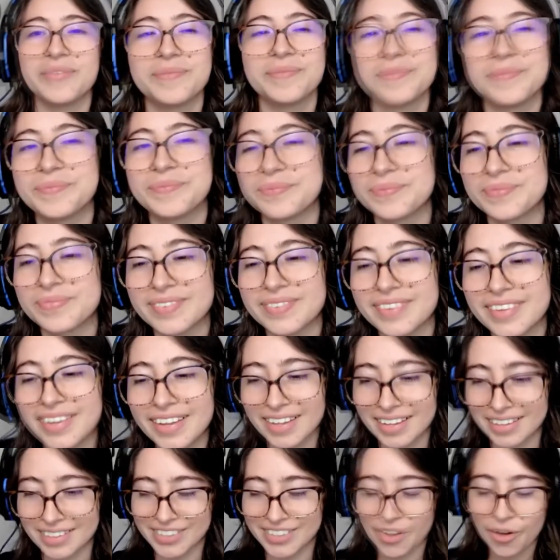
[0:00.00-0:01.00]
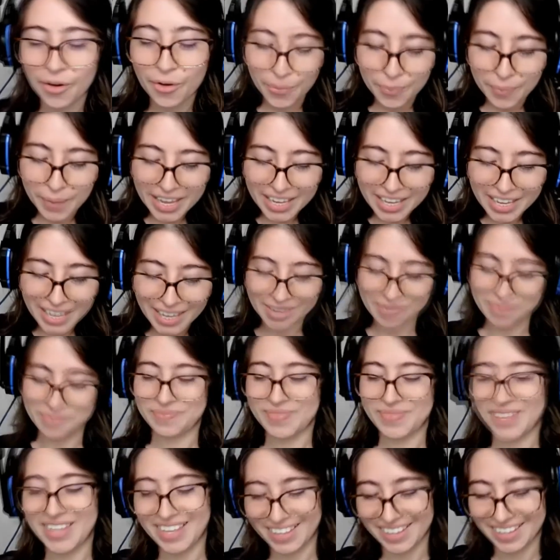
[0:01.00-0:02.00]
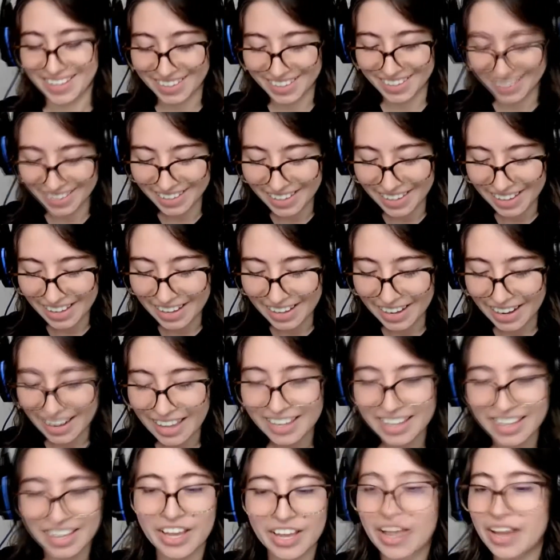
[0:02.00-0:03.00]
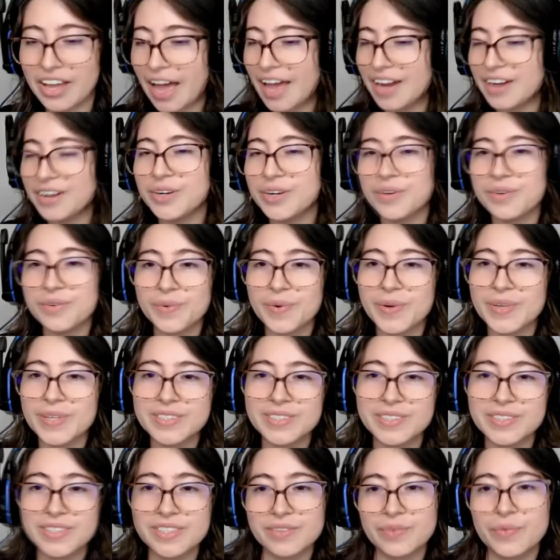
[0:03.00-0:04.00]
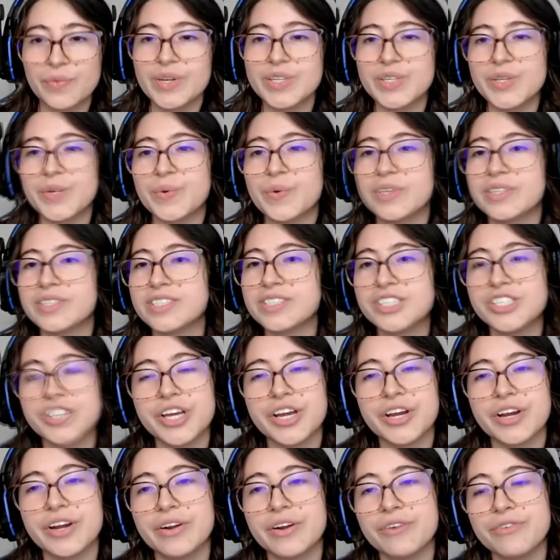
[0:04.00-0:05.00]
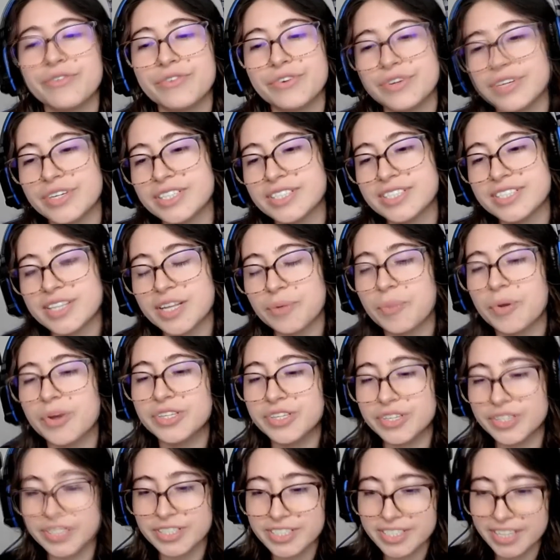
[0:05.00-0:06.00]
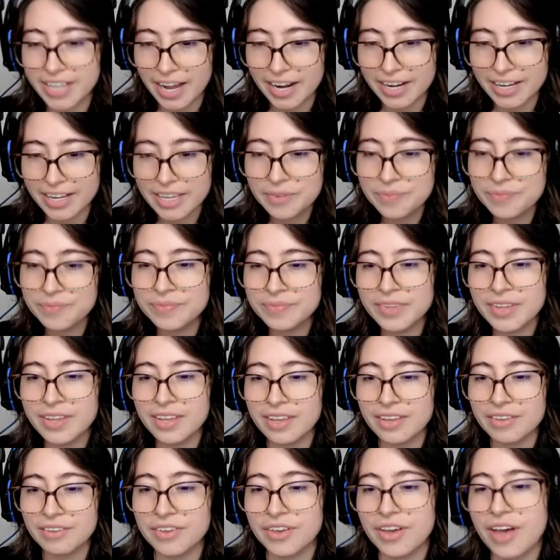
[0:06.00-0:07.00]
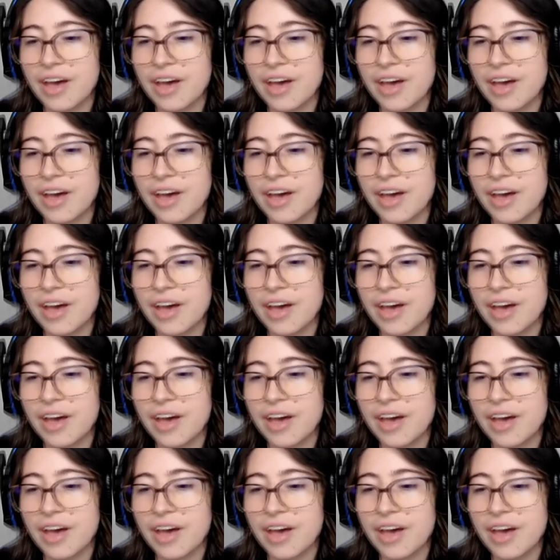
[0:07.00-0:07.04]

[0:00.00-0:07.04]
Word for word: Okay. So Mei Yi, like, I don't know what, what you want to share first about your study.